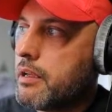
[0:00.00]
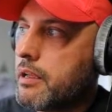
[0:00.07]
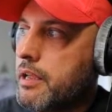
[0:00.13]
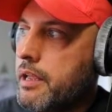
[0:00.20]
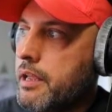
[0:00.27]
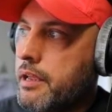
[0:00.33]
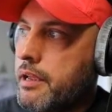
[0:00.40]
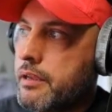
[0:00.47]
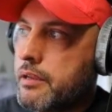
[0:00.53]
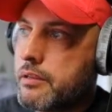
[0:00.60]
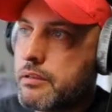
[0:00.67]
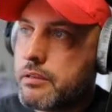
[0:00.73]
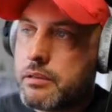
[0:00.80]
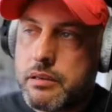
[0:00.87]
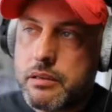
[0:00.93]

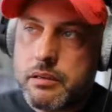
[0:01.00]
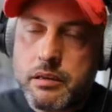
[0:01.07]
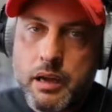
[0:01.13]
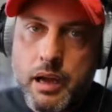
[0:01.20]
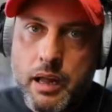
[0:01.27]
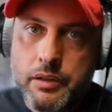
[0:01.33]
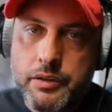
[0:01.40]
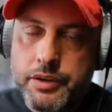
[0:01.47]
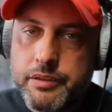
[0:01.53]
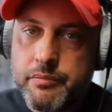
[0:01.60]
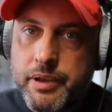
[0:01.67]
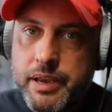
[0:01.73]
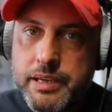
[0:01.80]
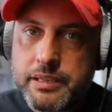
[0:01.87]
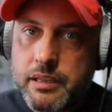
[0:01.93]
and color it
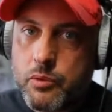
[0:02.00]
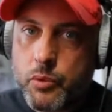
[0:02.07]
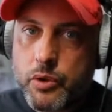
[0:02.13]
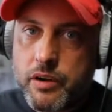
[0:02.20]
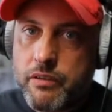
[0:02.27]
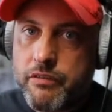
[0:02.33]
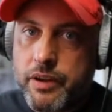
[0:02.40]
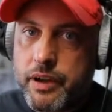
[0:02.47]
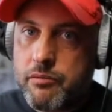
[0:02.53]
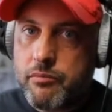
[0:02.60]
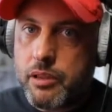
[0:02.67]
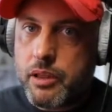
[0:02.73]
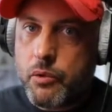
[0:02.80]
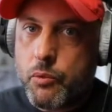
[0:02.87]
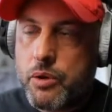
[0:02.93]
based on whatever
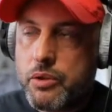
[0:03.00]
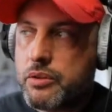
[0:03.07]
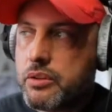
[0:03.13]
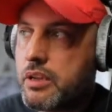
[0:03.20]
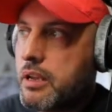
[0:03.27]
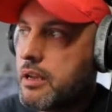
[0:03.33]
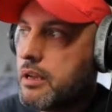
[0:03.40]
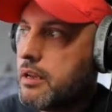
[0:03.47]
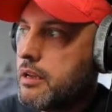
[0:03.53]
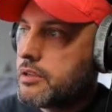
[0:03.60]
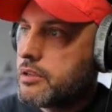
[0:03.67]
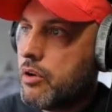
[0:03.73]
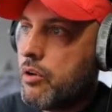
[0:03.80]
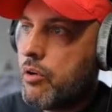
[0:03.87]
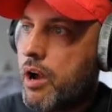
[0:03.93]
variable I want.
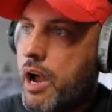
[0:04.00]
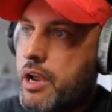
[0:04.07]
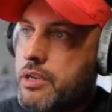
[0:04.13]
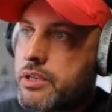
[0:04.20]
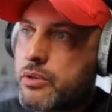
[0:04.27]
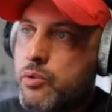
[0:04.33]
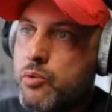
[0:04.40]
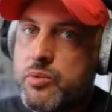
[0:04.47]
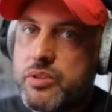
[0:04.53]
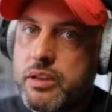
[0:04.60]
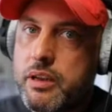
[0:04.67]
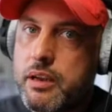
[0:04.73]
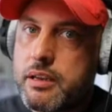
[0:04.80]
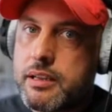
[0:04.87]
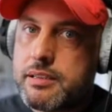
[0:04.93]
So I assume
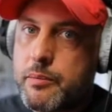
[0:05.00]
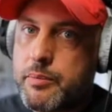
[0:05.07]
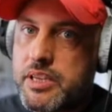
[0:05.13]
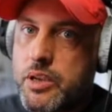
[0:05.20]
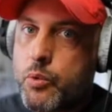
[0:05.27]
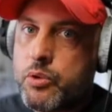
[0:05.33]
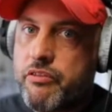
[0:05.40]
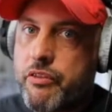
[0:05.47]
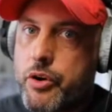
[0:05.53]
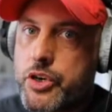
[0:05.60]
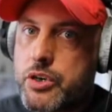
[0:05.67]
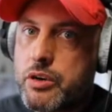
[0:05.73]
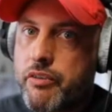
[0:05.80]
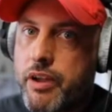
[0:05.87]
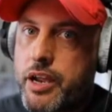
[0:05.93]
that in subsequent
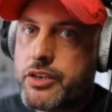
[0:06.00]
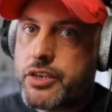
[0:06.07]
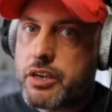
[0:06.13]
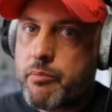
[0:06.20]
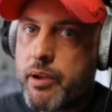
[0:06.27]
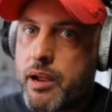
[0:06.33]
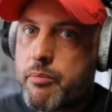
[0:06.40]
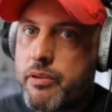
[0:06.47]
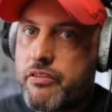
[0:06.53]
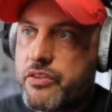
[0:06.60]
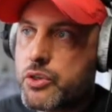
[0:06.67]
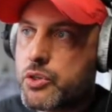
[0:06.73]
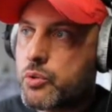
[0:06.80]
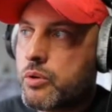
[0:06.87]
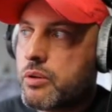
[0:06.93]
version of Azure Map
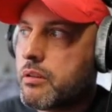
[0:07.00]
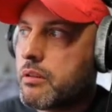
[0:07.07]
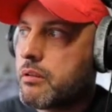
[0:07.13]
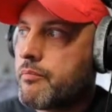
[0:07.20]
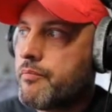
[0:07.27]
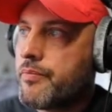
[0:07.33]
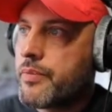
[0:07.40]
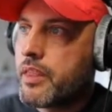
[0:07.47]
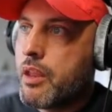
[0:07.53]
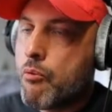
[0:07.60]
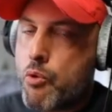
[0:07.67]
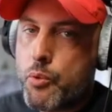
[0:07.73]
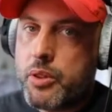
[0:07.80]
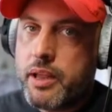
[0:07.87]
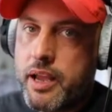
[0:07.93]
Visual, we
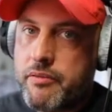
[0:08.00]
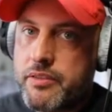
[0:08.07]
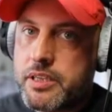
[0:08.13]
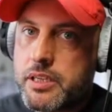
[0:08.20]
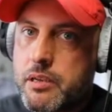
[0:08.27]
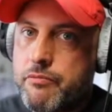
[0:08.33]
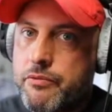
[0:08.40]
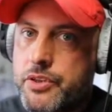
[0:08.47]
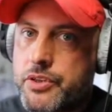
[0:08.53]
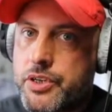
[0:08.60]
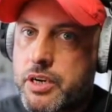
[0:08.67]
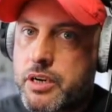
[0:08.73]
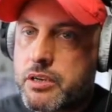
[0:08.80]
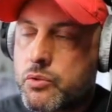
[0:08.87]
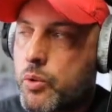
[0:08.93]
will have the same
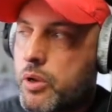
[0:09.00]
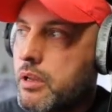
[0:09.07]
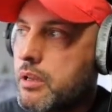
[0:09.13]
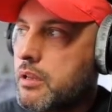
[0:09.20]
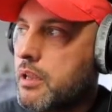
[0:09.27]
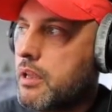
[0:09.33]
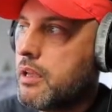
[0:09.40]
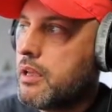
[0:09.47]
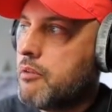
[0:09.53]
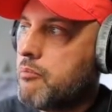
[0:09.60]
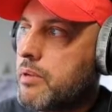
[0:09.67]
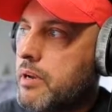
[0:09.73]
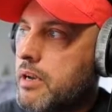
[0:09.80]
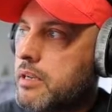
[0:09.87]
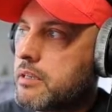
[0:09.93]
feature as well,
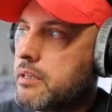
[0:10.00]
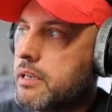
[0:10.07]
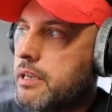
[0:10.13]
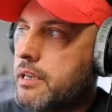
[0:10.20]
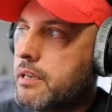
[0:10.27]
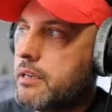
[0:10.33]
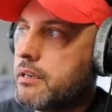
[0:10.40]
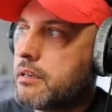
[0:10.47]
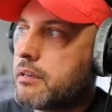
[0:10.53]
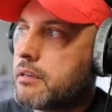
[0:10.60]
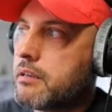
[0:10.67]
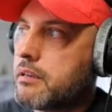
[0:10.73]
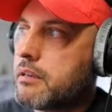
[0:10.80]
but in